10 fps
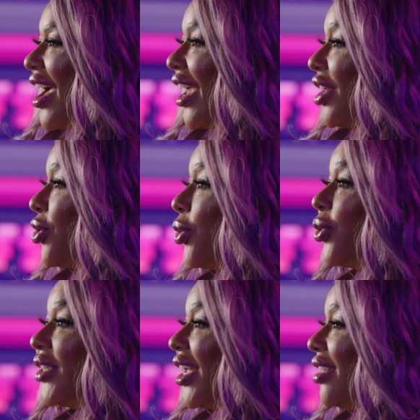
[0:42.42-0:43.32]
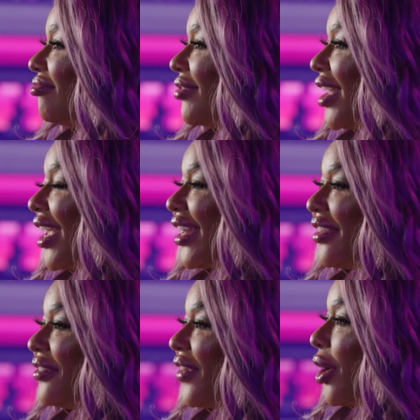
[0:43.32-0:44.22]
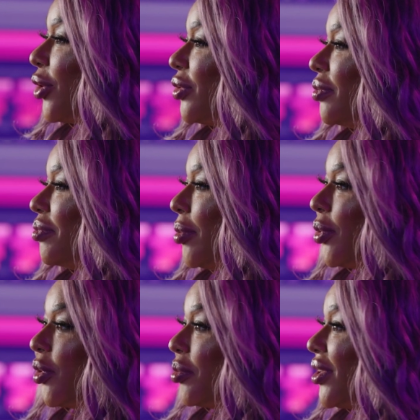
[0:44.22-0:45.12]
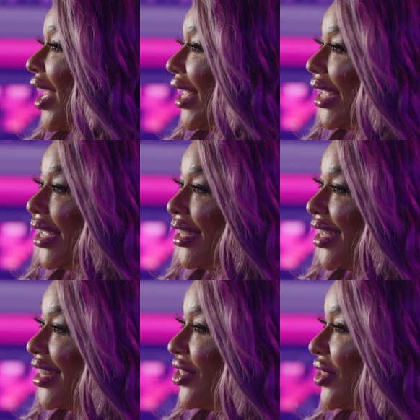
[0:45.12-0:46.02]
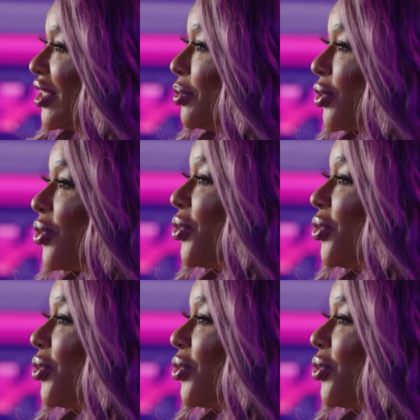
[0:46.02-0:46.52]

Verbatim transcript: I Googled it and I found people were playing it and it just seemed so